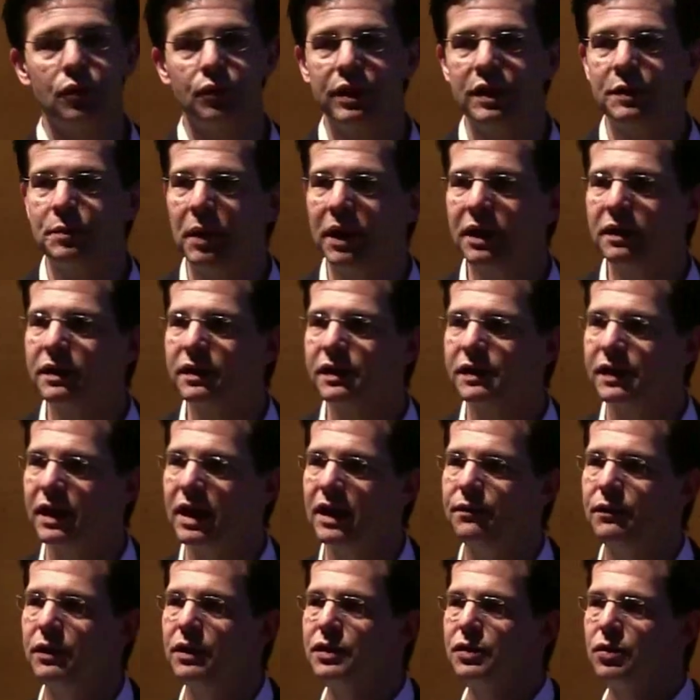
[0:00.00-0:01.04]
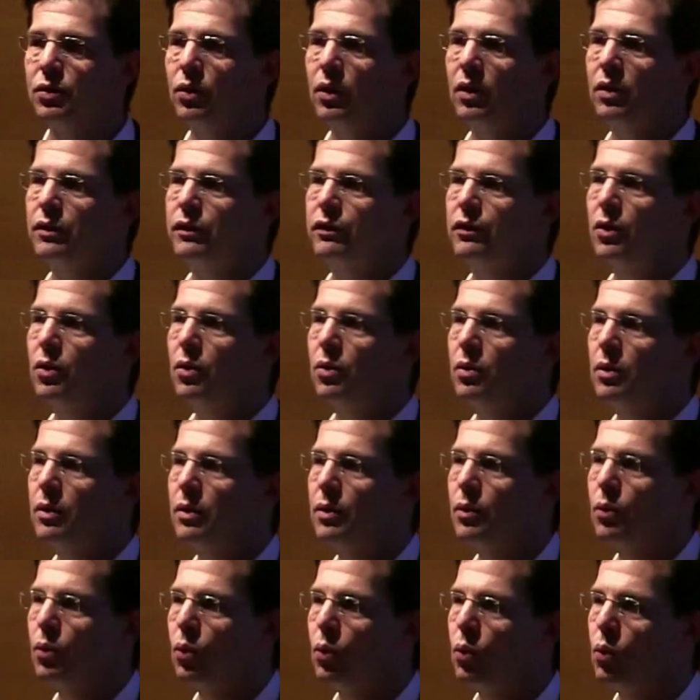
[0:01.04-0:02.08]
respect to safety, so
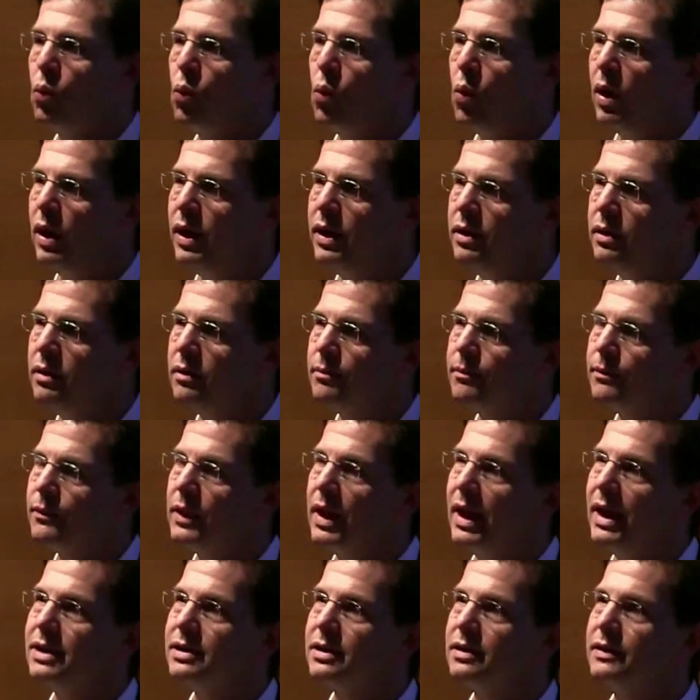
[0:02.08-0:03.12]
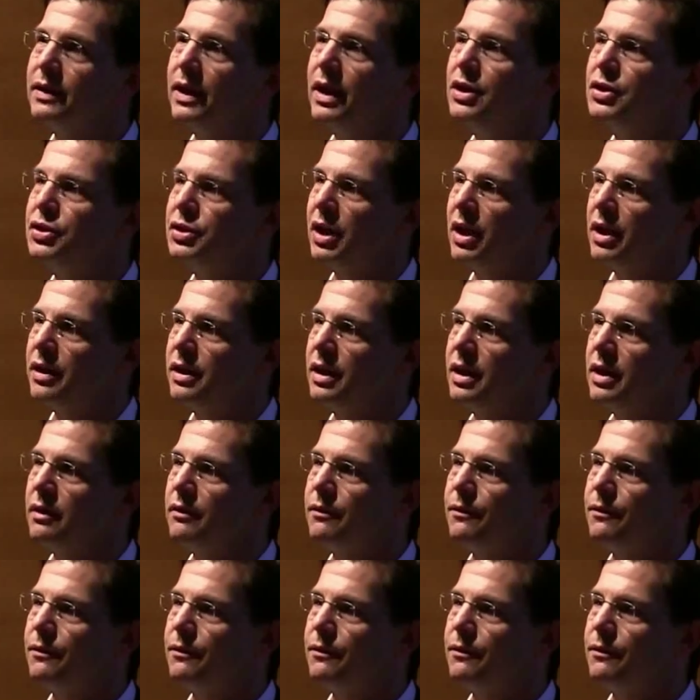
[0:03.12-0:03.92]
one hesitation, I think,